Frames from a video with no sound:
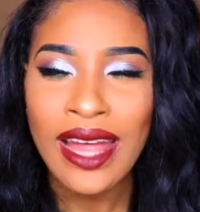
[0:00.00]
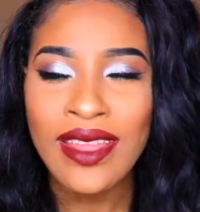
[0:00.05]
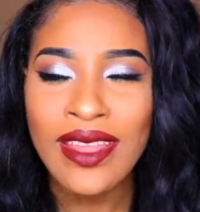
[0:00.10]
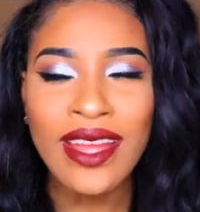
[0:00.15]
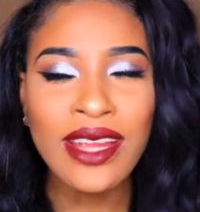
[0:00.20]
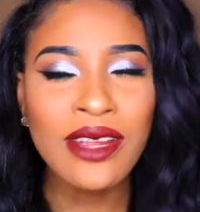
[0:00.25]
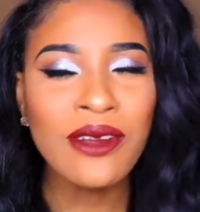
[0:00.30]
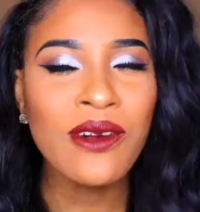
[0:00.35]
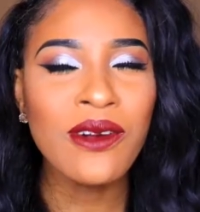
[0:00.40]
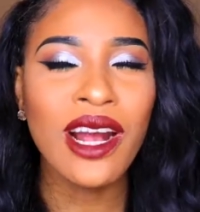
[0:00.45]

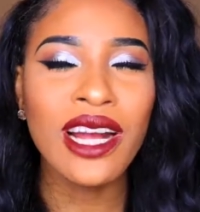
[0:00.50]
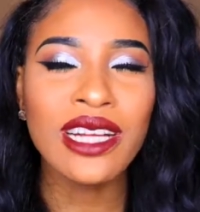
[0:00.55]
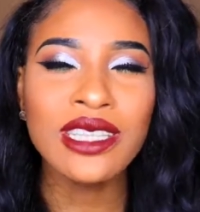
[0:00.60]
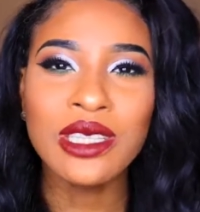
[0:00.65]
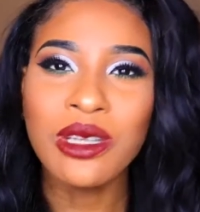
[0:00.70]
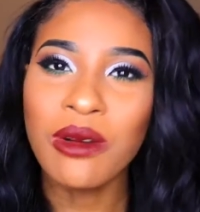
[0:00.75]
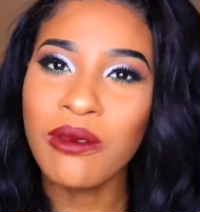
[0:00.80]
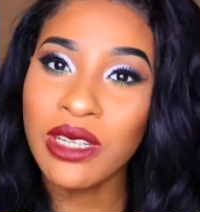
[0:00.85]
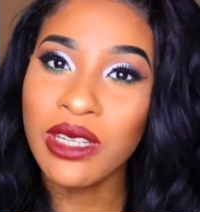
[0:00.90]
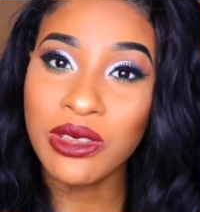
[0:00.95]
Thank you guys
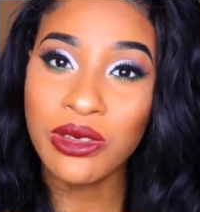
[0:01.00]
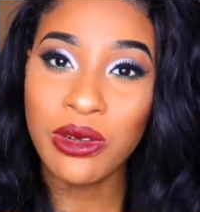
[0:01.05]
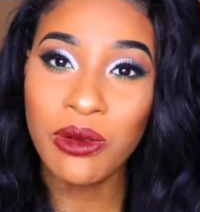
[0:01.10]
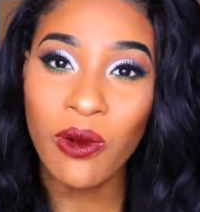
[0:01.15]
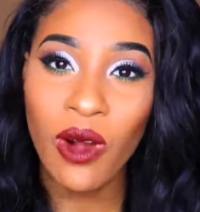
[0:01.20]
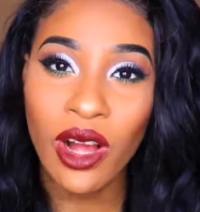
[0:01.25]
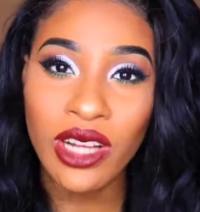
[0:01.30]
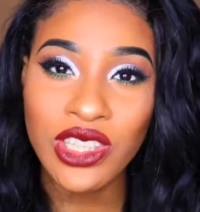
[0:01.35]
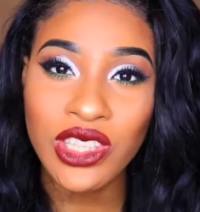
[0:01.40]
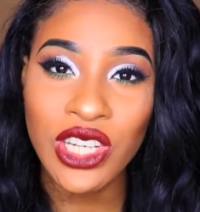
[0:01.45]
so much for
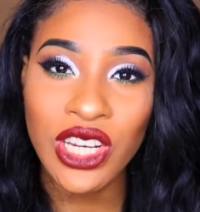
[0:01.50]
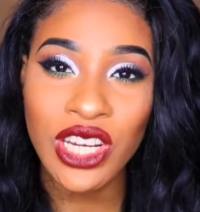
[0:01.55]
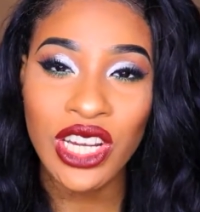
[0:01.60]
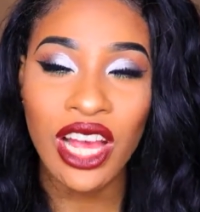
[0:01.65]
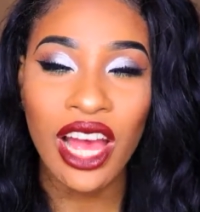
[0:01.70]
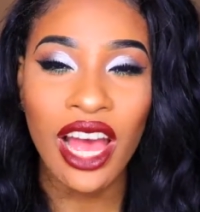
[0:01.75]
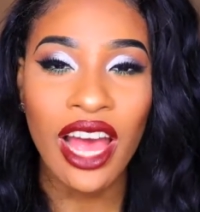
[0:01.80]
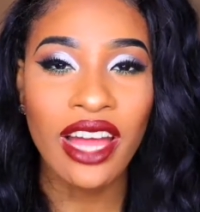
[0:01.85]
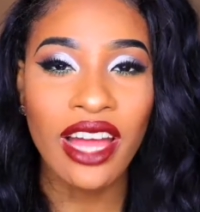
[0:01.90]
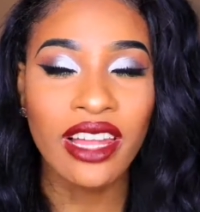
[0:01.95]
watching.
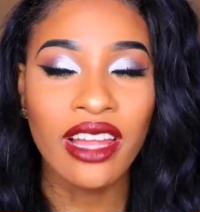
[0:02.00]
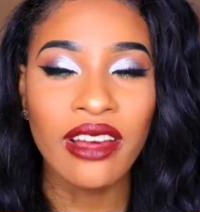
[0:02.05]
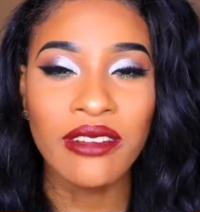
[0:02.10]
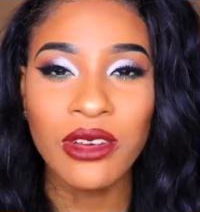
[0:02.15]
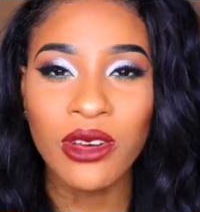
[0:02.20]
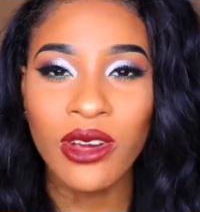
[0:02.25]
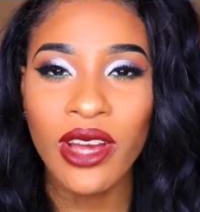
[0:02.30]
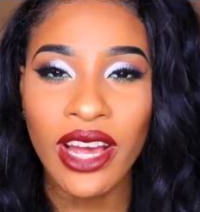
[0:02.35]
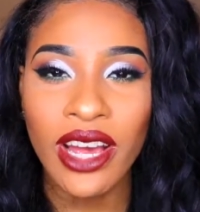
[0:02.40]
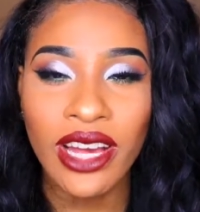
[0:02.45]
I love
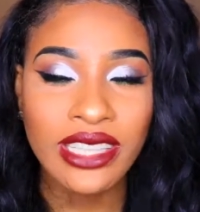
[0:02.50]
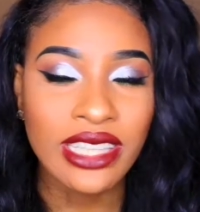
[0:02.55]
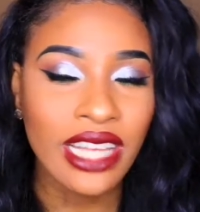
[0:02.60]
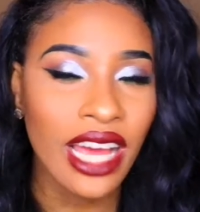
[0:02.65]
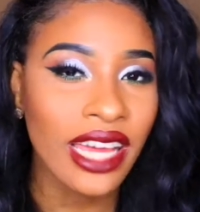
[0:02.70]
you guys.